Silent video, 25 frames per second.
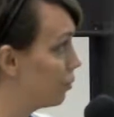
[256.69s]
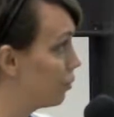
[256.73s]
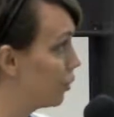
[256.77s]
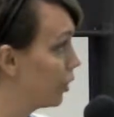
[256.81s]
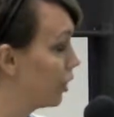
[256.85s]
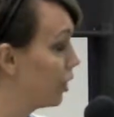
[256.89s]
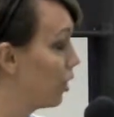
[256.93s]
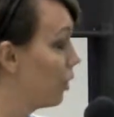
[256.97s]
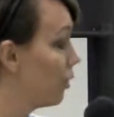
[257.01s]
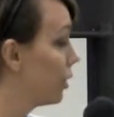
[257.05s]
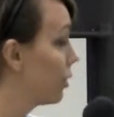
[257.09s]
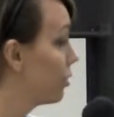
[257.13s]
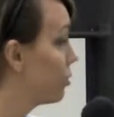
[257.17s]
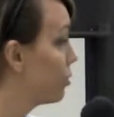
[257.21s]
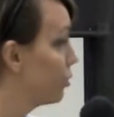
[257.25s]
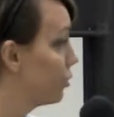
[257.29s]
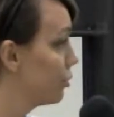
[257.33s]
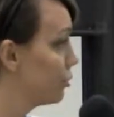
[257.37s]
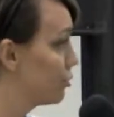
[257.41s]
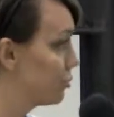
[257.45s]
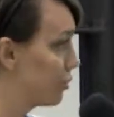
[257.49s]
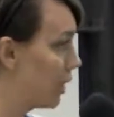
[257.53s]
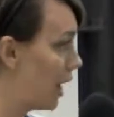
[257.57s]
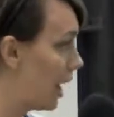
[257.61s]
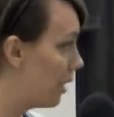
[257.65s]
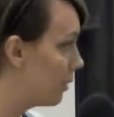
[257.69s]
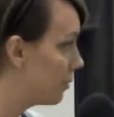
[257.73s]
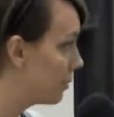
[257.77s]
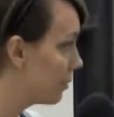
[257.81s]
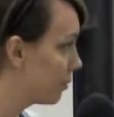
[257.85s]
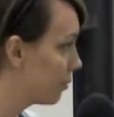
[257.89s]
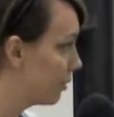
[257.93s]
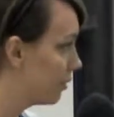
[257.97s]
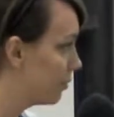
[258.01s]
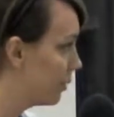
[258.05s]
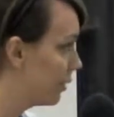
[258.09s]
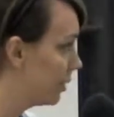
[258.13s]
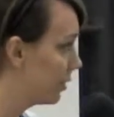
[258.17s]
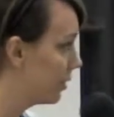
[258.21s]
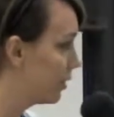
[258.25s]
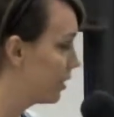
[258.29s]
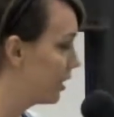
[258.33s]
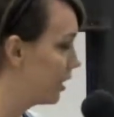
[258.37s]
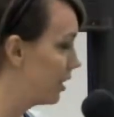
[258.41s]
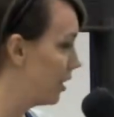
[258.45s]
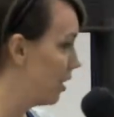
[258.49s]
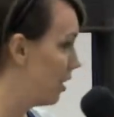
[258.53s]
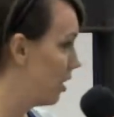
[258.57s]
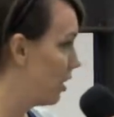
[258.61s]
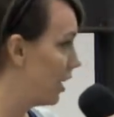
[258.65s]
We're going through a drought.
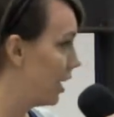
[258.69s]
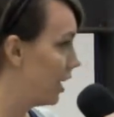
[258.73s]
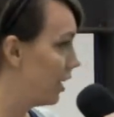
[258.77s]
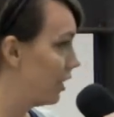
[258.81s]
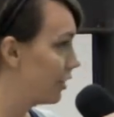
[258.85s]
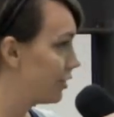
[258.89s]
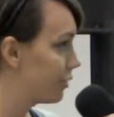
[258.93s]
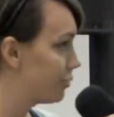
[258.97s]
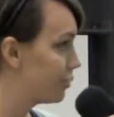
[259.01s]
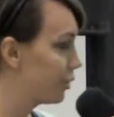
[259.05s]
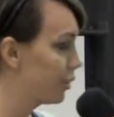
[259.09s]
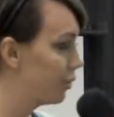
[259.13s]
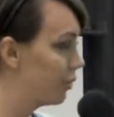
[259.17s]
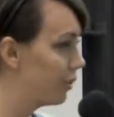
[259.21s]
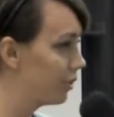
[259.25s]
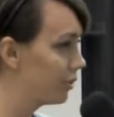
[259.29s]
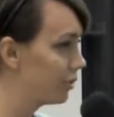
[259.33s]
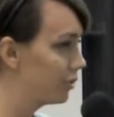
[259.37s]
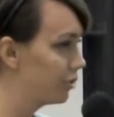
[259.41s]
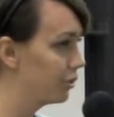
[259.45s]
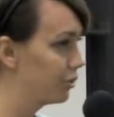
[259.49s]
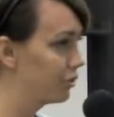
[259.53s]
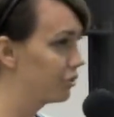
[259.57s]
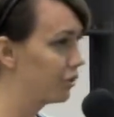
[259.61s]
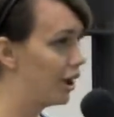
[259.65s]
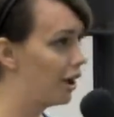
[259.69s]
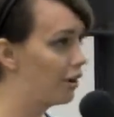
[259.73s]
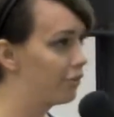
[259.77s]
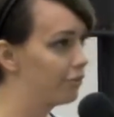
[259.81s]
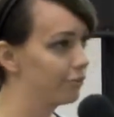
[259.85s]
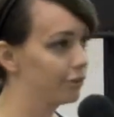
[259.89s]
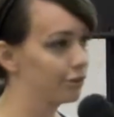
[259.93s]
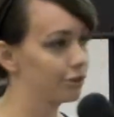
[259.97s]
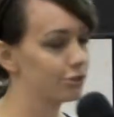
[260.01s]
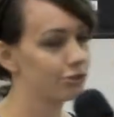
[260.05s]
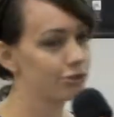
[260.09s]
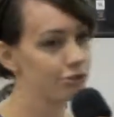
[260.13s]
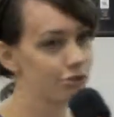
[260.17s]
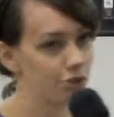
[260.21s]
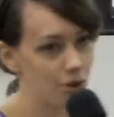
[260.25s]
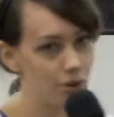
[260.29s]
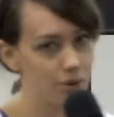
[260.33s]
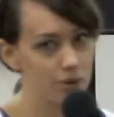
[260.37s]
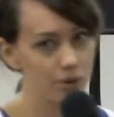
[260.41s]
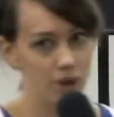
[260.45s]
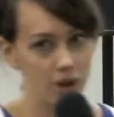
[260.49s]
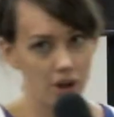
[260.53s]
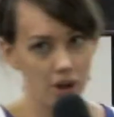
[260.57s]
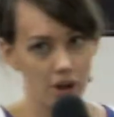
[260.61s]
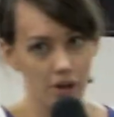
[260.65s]
Our area's been going through a drought for so
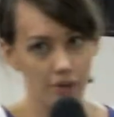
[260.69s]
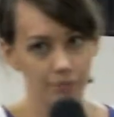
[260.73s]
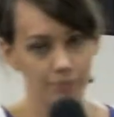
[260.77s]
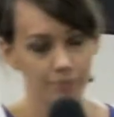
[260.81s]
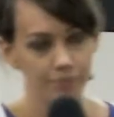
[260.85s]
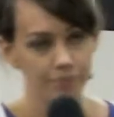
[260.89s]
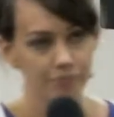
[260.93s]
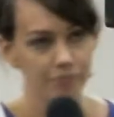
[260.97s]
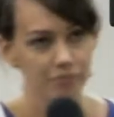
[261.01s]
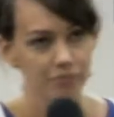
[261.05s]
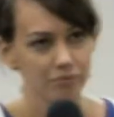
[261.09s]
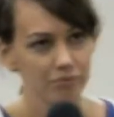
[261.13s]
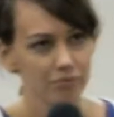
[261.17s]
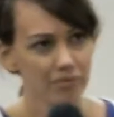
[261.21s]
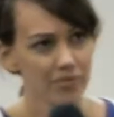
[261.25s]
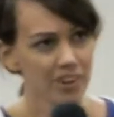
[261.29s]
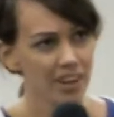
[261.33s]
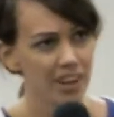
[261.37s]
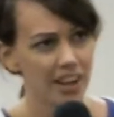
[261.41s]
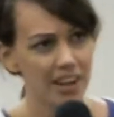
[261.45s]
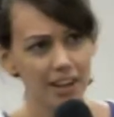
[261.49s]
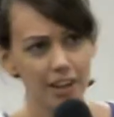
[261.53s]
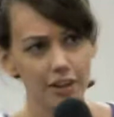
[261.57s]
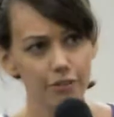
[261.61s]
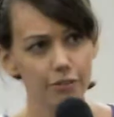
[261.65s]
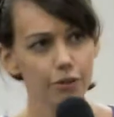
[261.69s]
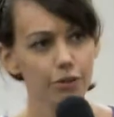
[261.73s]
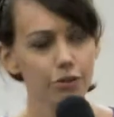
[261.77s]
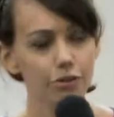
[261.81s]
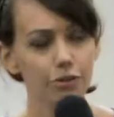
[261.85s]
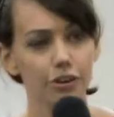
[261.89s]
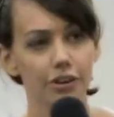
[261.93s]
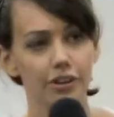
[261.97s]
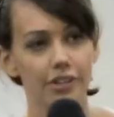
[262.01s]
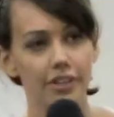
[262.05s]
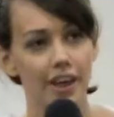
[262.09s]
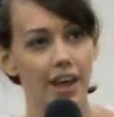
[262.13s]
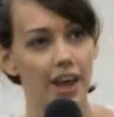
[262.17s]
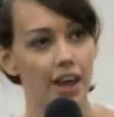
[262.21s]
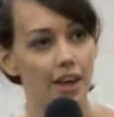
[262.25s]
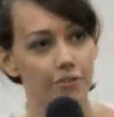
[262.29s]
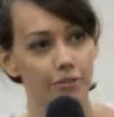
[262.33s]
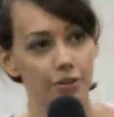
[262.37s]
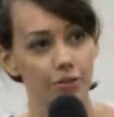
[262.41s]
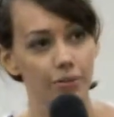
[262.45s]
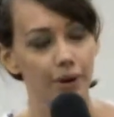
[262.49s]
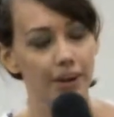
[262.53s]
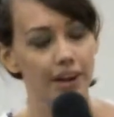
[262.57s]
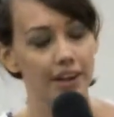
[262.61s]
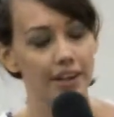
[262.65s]
long, and even during the
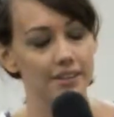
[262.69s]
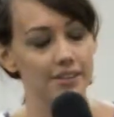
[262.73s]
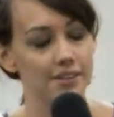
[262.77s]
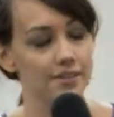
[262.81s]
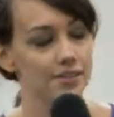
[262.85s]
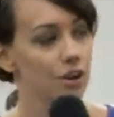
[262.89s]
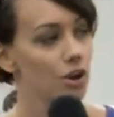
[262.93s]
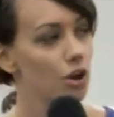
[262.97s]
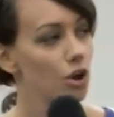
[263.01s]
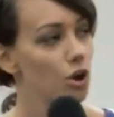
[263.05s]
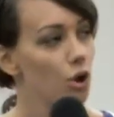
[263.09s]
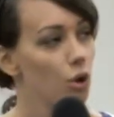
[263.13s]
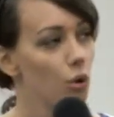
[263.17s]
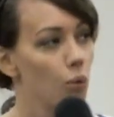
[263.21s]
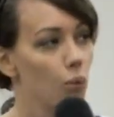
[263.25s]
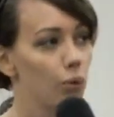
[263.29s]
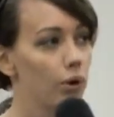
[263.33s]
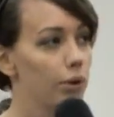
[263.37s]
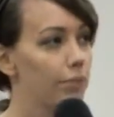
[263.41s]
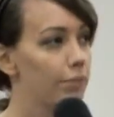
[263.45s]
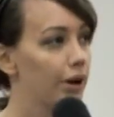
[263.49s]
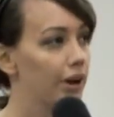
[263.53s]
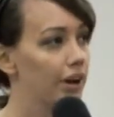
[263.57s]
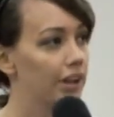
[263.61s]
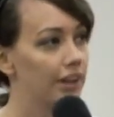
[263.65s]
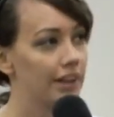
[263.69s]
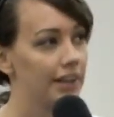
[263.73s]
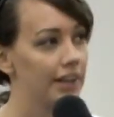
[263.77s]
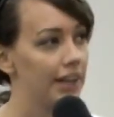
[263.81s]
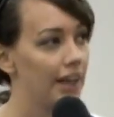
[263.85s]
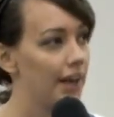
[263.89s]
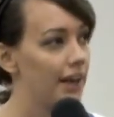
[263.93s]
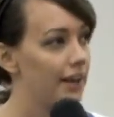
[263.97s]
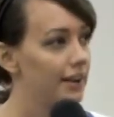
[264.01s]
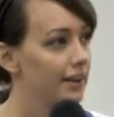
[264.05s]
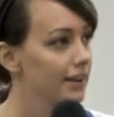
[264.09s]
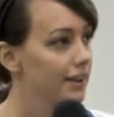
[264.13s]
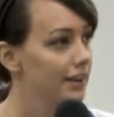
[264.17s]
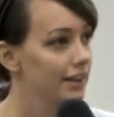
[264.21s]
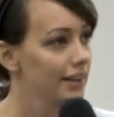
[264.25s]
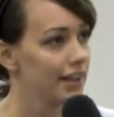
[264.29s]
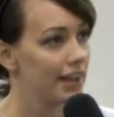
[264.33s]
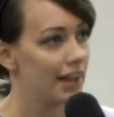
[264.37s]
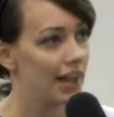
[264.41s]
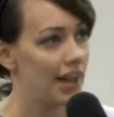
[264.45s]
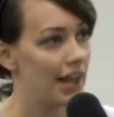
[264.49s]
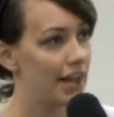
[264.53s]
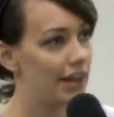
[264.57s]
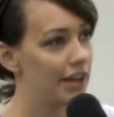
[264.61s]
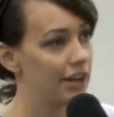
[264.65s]
heavy rains, we barely get
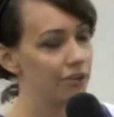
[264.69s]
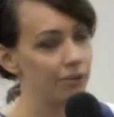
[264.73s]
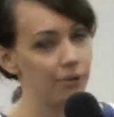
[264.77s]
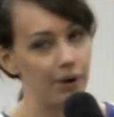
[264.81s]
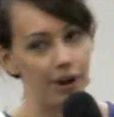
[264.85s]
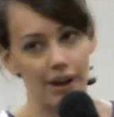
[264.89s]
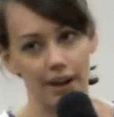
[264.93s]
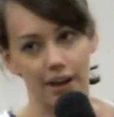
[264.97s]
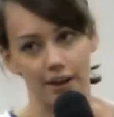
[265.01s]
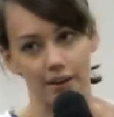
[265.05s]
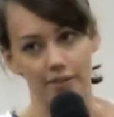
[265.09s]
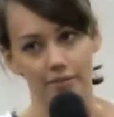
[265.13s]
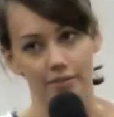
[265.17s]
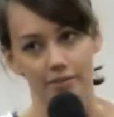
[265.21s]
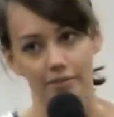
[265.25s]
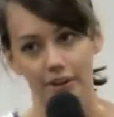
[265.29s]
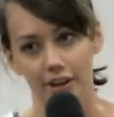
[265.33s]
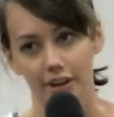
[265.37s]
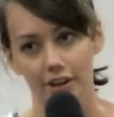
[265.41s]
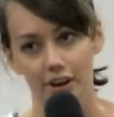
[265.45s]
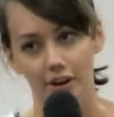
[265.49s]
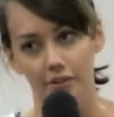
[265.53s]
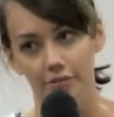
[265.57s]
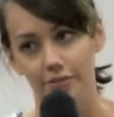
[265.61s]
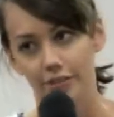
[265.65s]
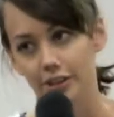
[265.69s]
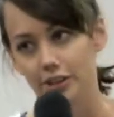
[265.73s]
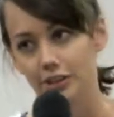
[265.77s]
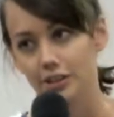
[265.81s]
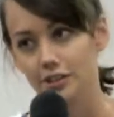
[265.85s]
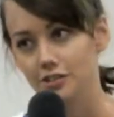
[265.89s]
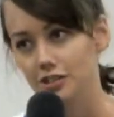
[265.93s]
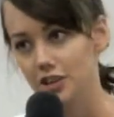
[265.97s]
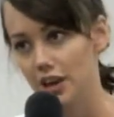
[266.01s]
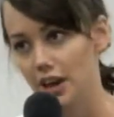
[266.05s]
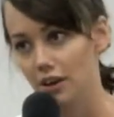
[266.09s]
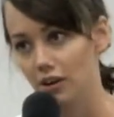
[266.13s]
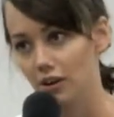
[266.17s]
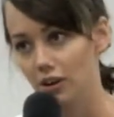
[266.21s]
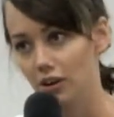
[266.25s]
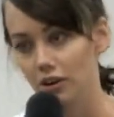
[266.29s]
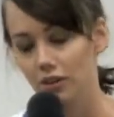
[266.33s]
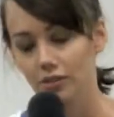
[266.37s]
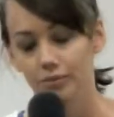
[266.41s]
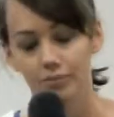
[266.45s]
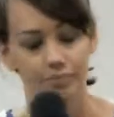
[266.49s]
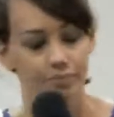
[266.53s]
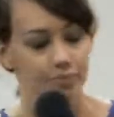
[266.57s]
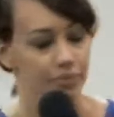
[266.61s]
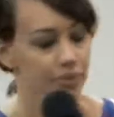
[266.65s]
any rain in our village at
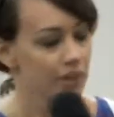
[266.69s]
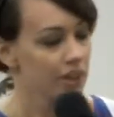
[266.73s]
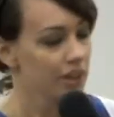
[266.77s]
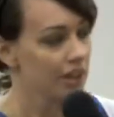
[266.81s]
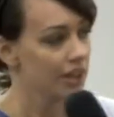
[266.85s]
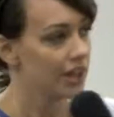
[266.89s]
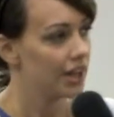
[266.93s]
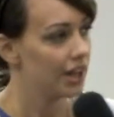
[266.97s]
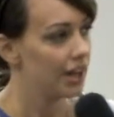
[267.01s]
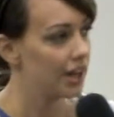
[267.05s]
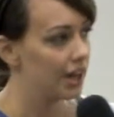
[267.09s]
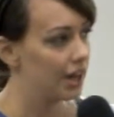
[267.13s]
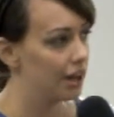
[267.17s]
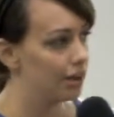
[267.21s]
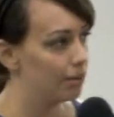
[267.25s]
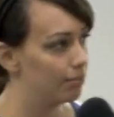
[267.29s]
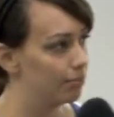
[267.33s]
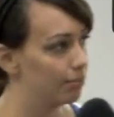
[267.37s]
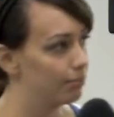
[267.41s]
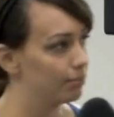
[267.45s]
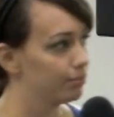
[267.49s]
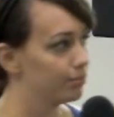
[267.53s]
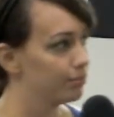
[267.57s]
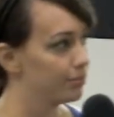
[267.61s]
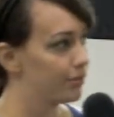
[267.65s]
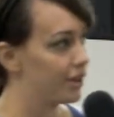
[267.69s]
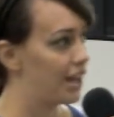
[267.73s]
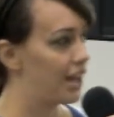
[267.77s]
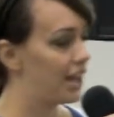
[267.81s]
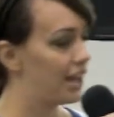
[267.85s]
all. And